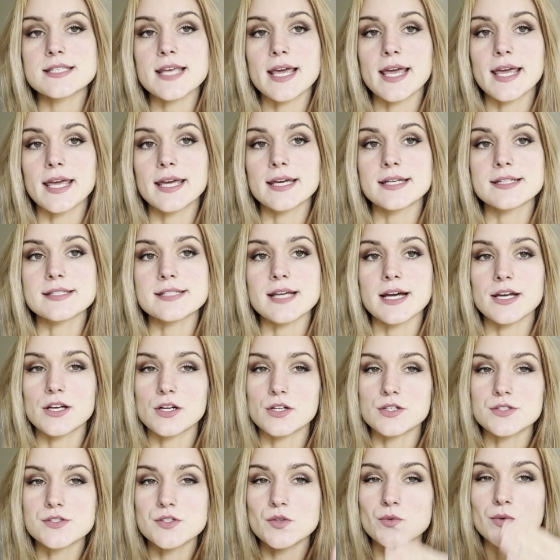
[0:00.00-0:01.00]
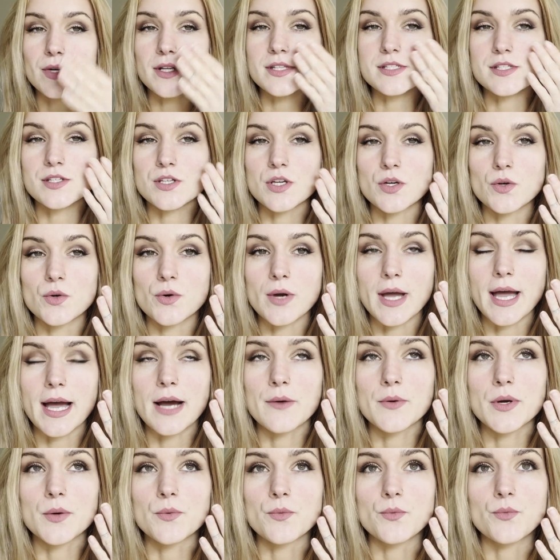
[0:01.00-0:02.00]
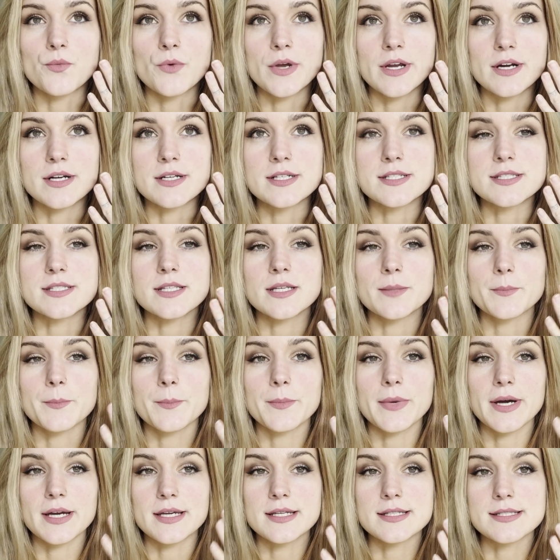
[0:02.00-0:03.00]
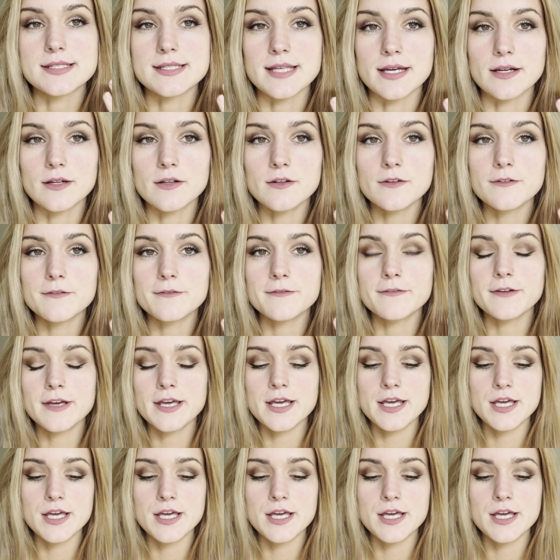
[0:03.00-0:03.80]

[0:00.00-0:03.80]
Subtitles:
and I also wanted to know how it wears by itself.